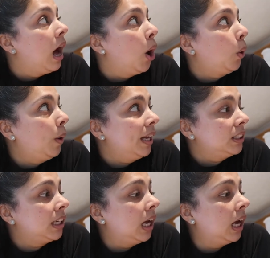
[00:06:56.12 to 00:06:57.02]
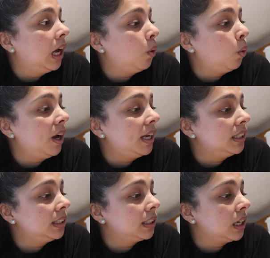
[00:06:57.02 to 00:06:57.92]
which
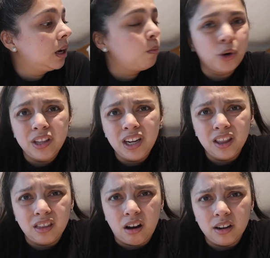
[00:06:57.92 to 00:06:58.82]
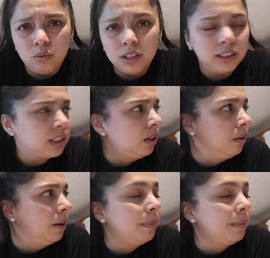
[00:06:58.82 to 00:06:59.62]
was more than I thought it was gonna be.